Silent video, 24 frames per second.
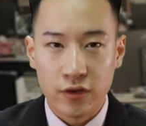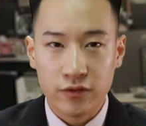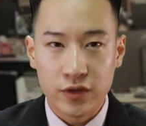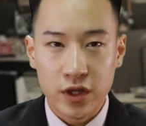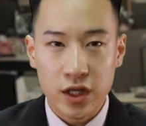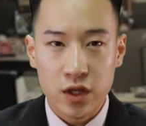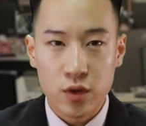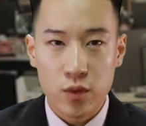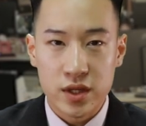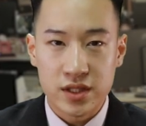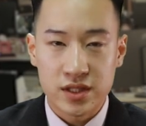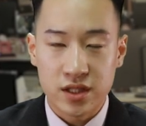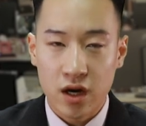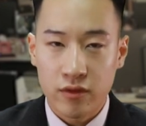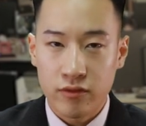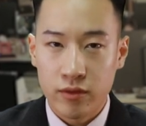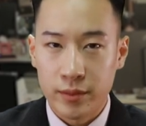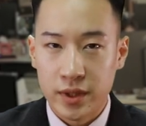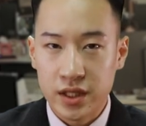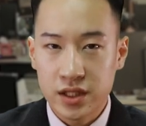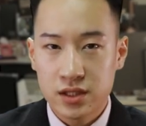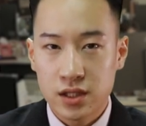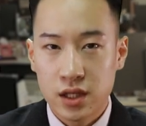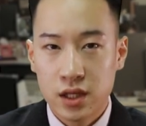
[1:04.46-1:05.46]
of the US
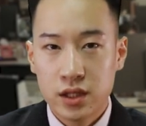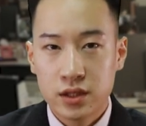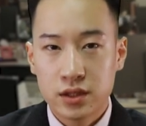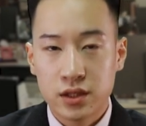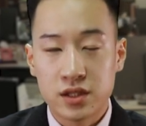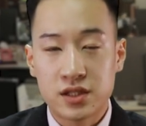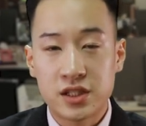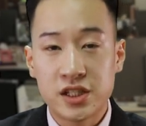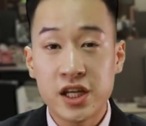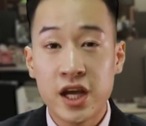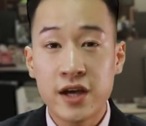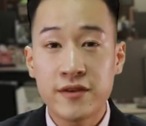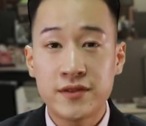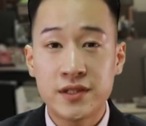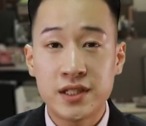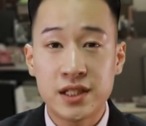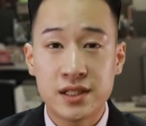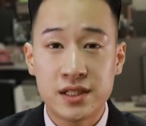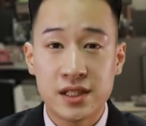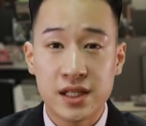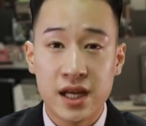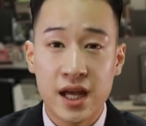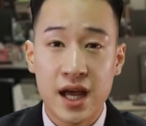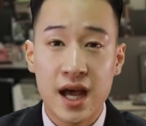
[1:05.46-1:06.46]
government, the
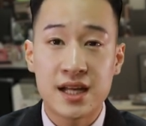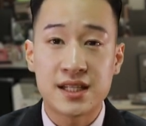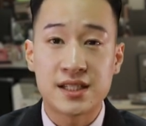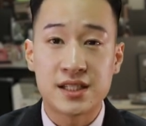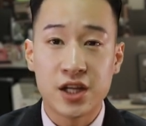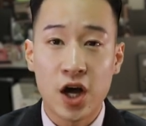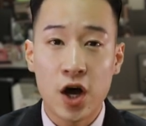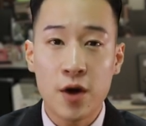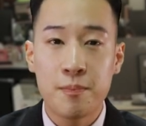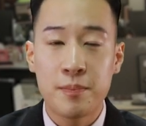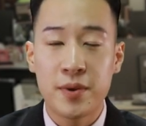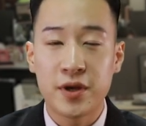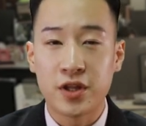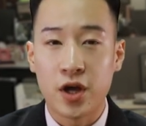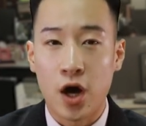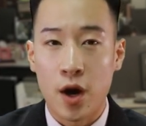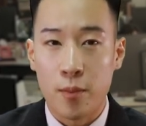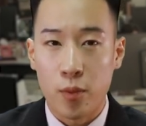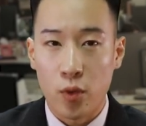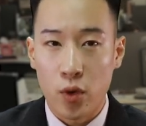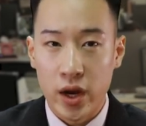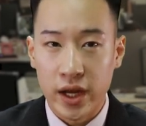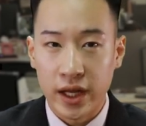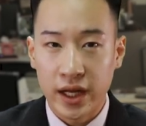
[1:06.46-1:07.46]
CFTC has not been
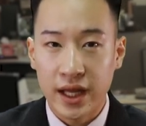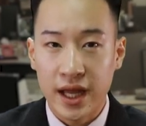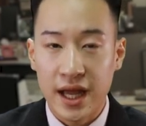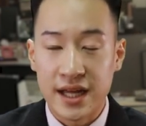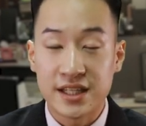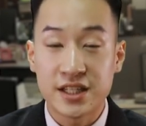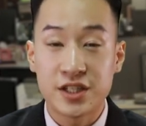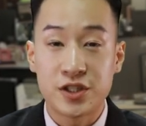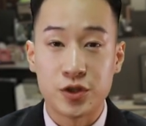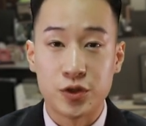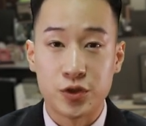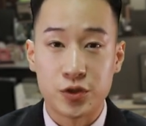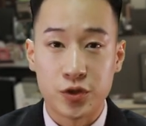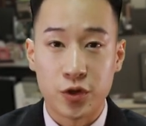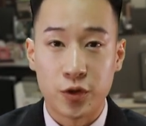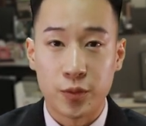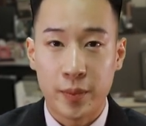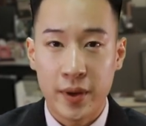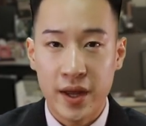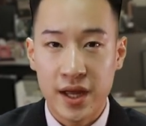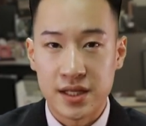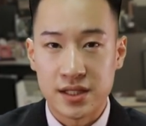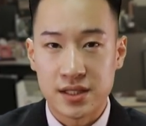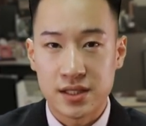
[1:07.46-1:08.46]
operating at its usual
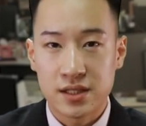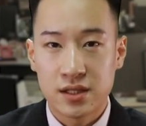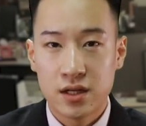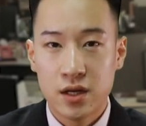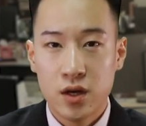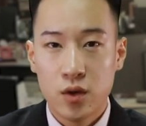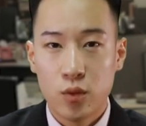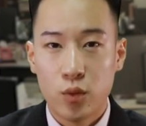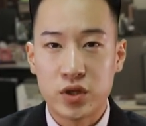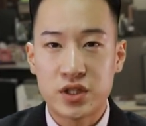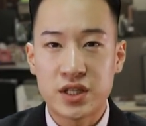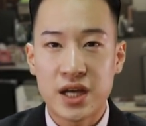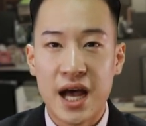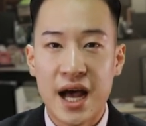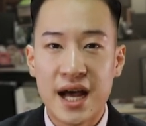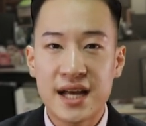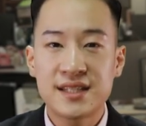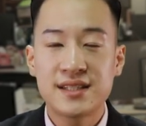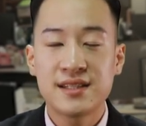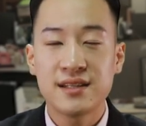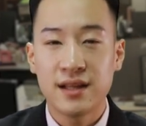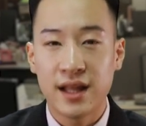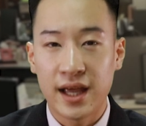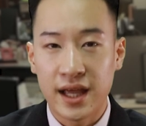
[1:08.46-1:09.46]
pace, which
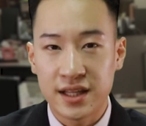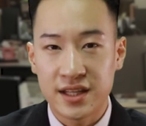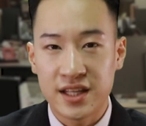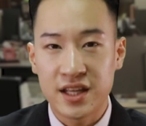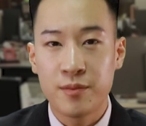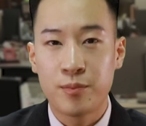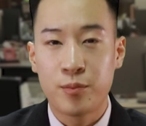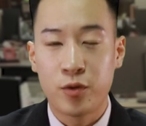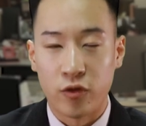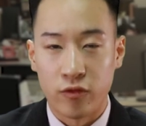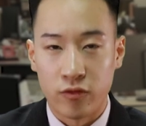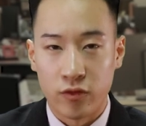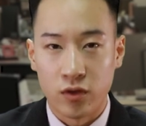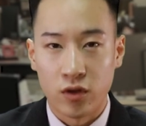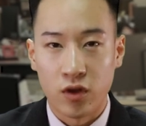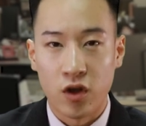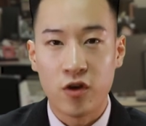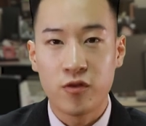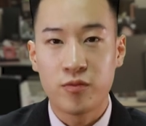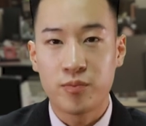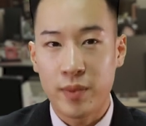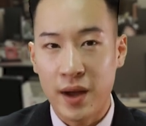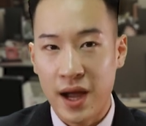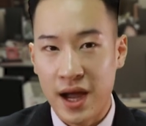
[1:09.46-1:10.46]
has delayed the approval
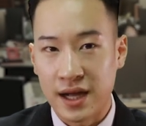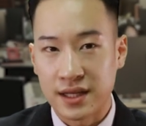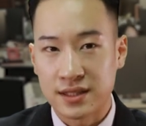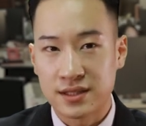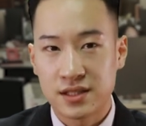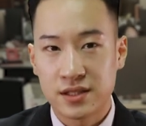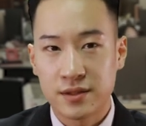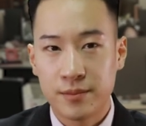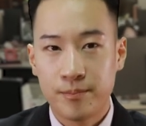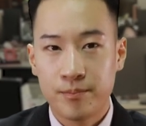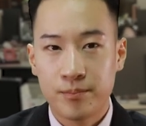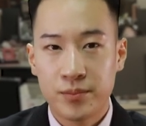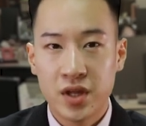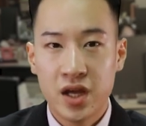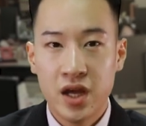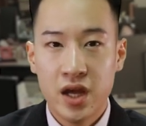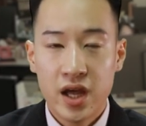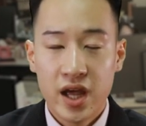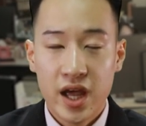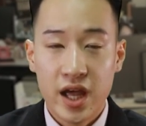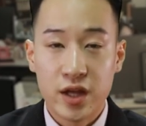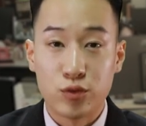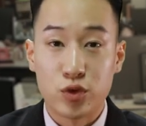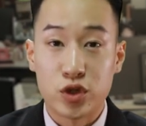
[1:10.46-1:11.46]
of BAKKT.
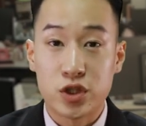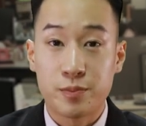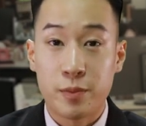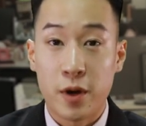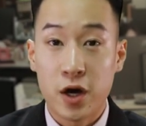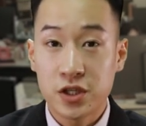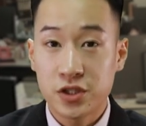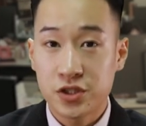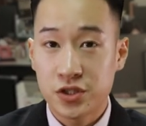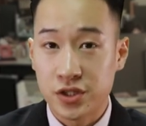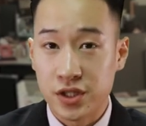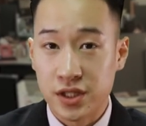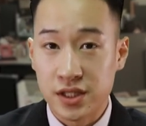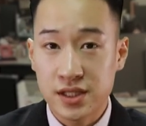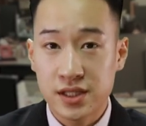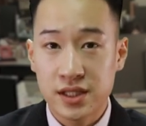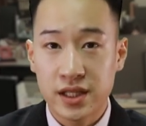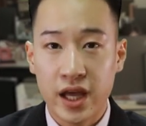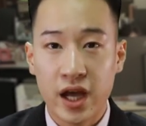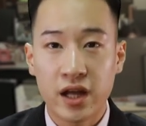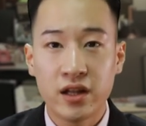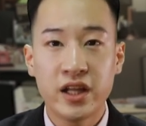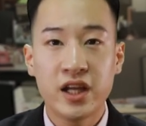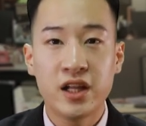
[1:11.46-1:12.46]
In response to this,
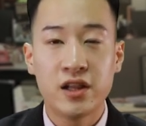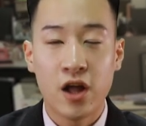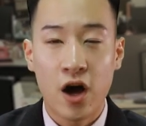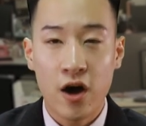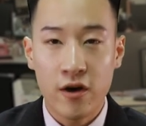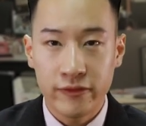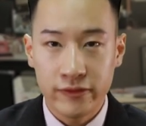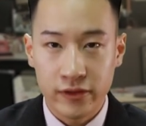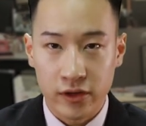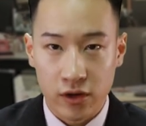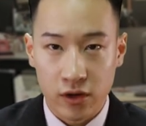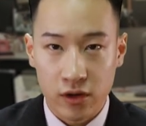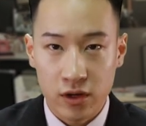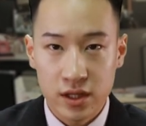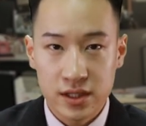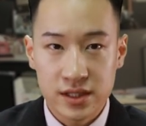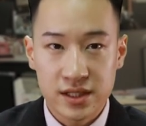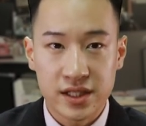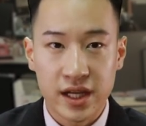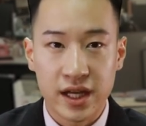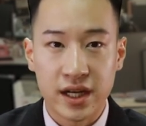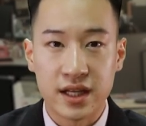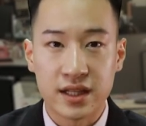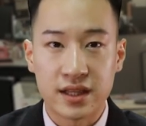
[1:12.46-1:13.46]
Kelly Loeffler
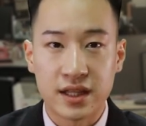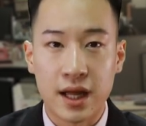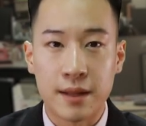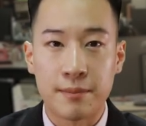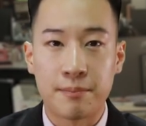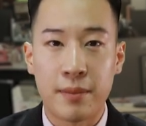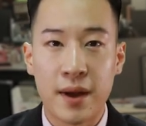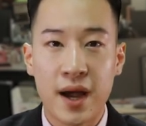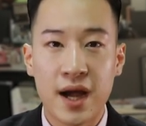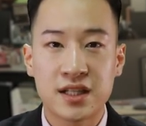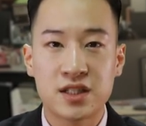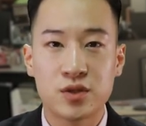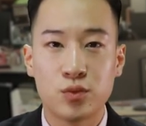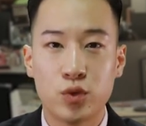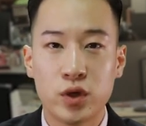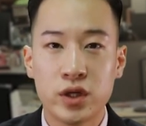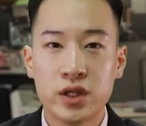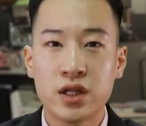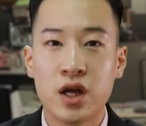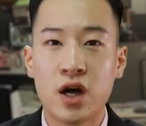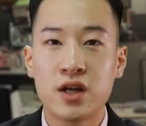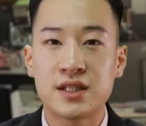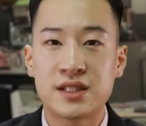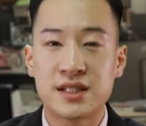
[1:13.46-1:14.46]
stated that BAKKT
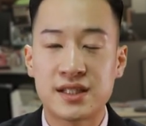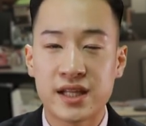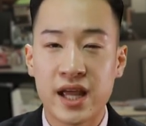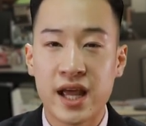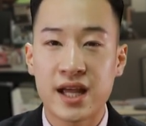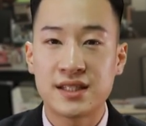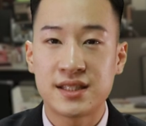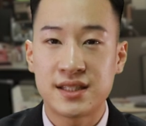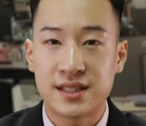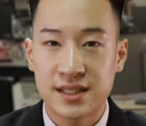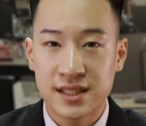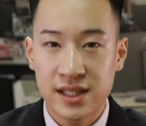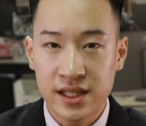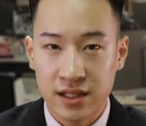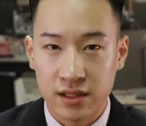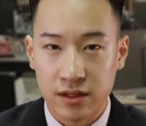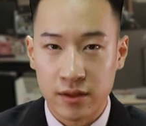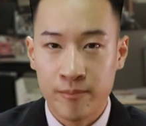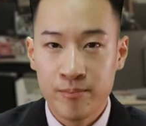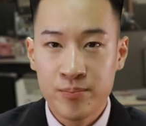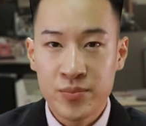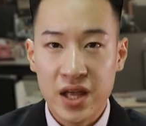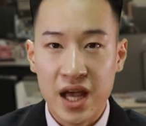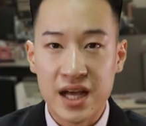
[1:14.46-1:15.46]
would not stand
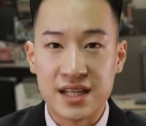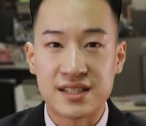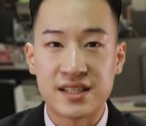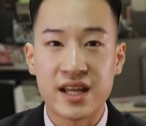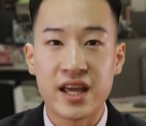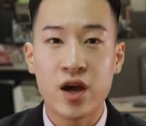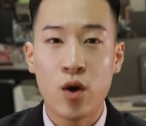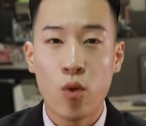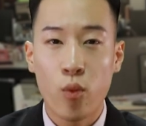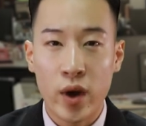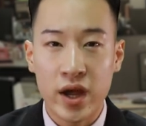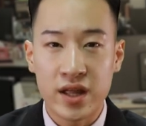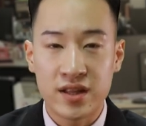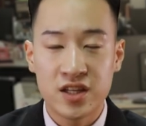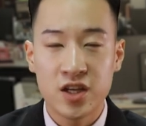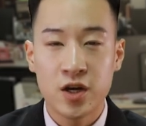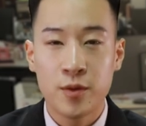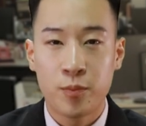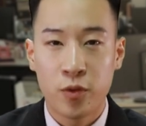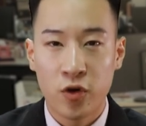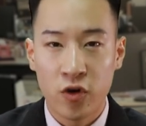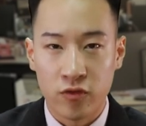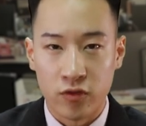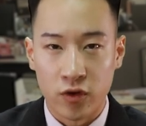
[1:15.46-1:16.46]
still as they await the
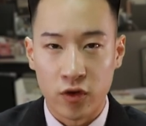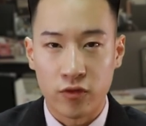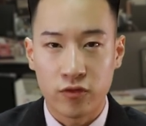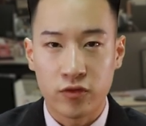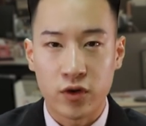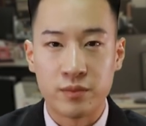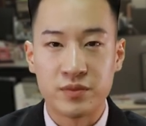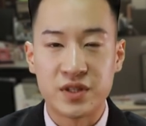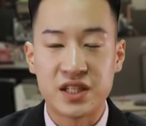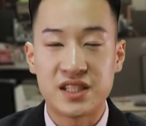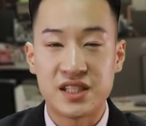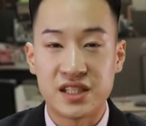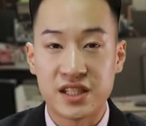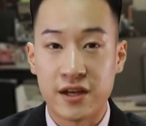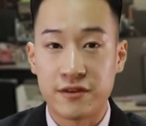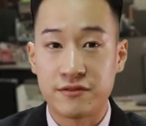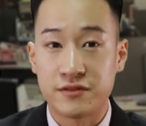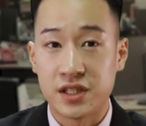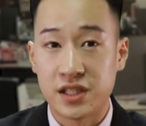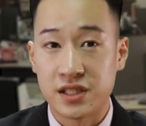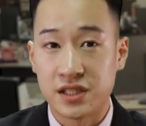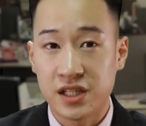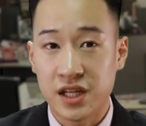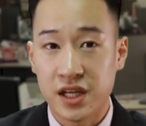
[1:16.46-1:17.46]
approval from the
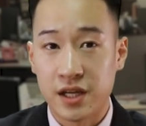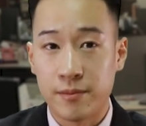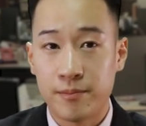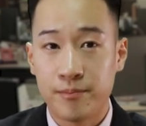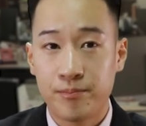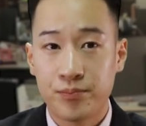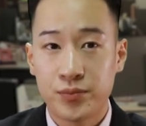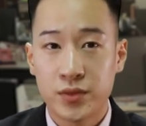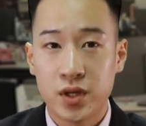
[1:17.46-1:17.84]
CFTC.